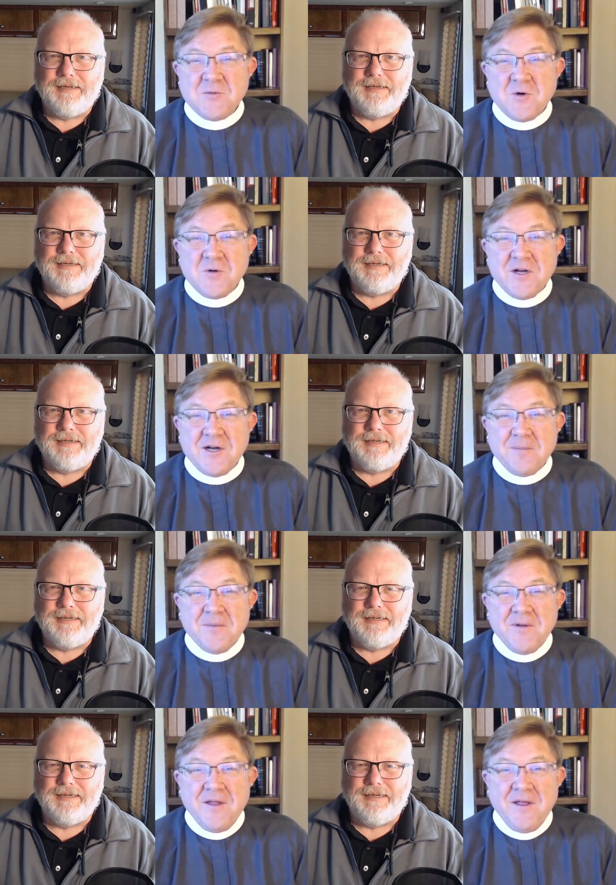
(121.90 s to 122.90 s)
Speaker 1: woke up
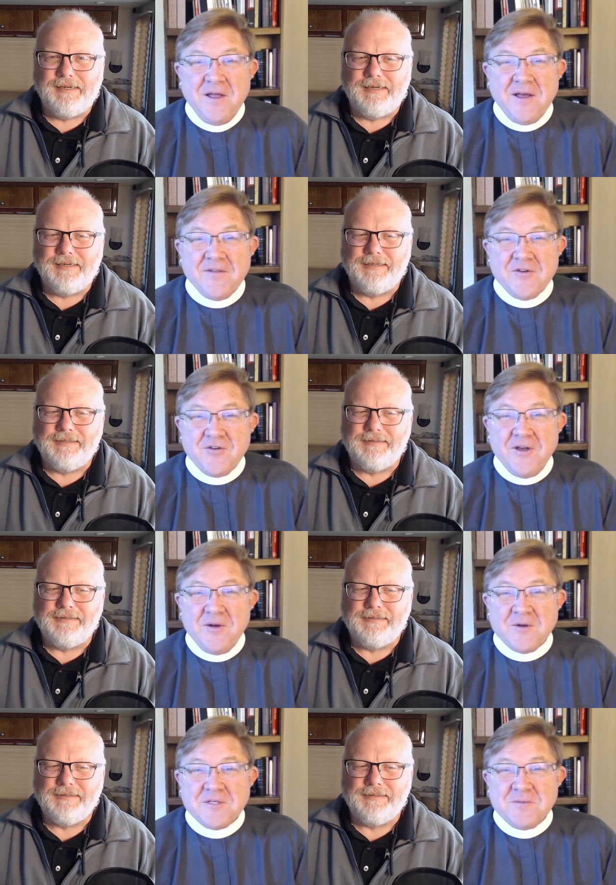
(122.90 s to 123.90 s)
and the
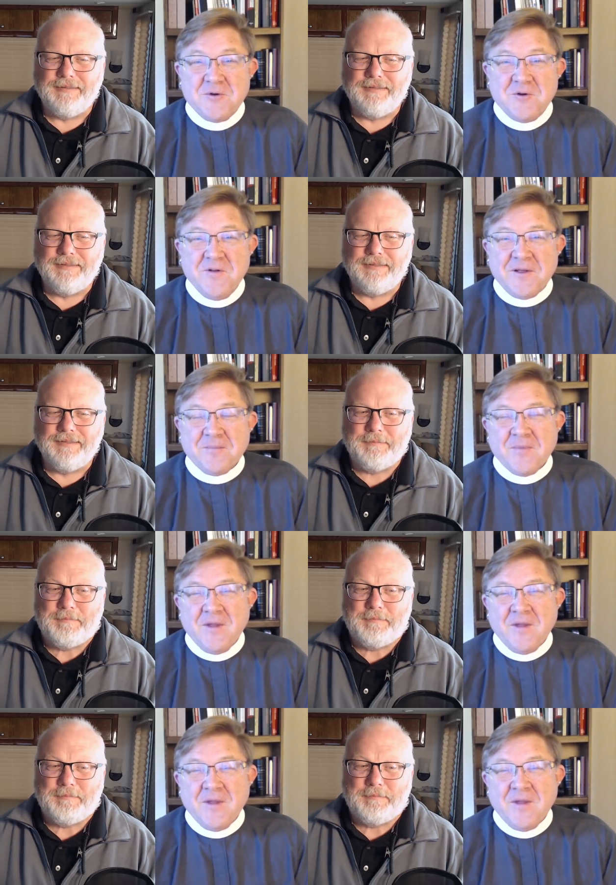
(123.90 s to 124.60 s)
train wasn't moving.